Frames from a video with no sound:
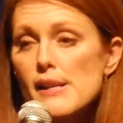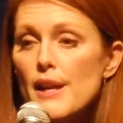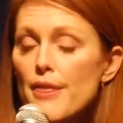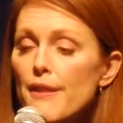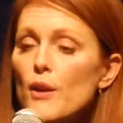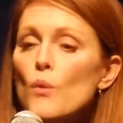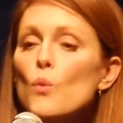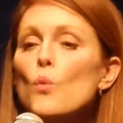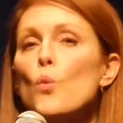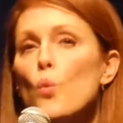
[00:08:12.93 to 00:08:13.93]
And I think,
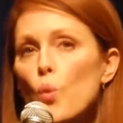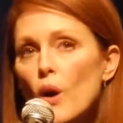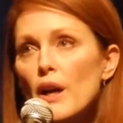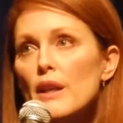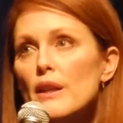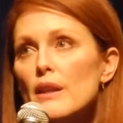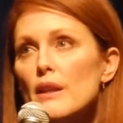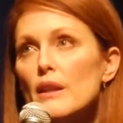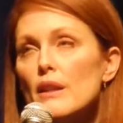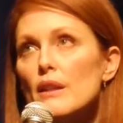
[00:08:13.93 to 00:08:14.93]
what
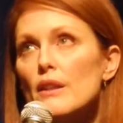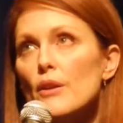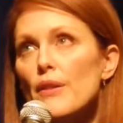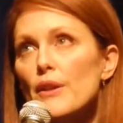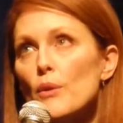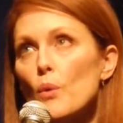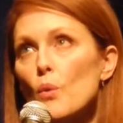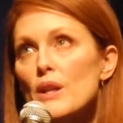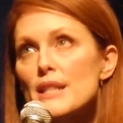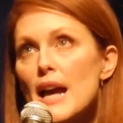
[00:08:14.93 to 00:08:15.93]

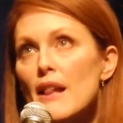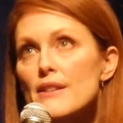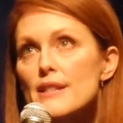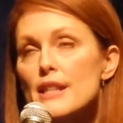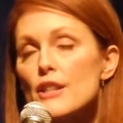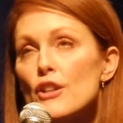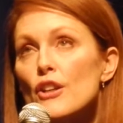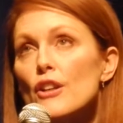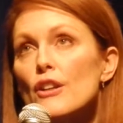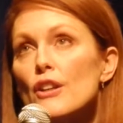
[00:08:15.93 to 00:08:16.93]
does Alice
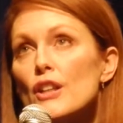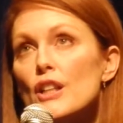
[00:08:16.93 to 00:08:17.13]
hear?